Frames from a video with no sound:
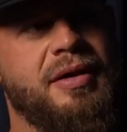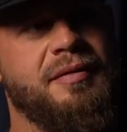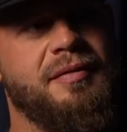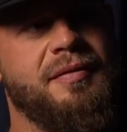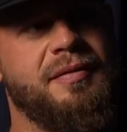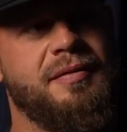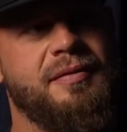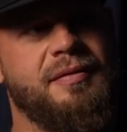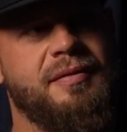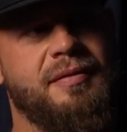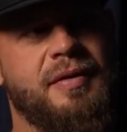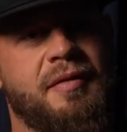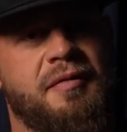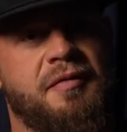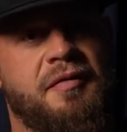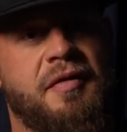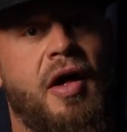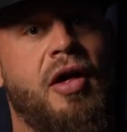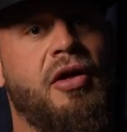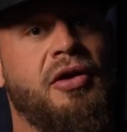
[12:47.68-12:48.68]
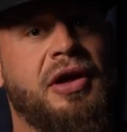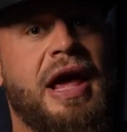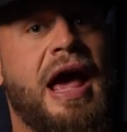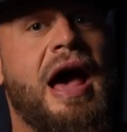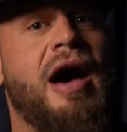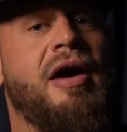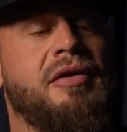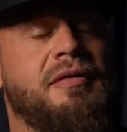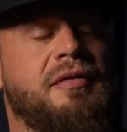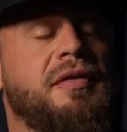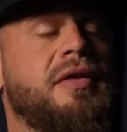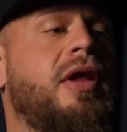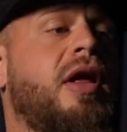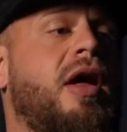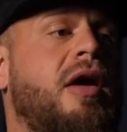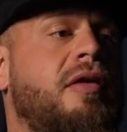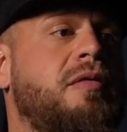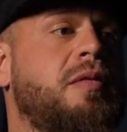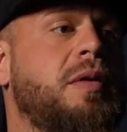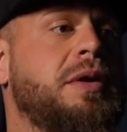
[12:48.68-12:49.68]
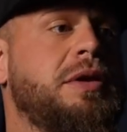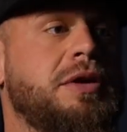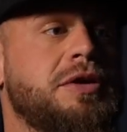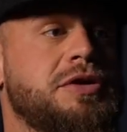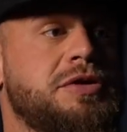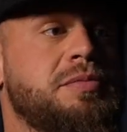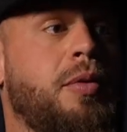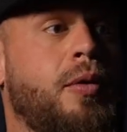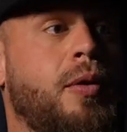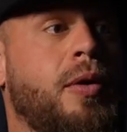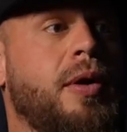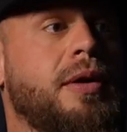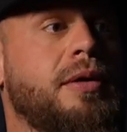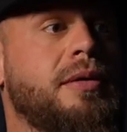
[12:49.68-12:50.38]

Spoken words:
of falling out of love with your sport.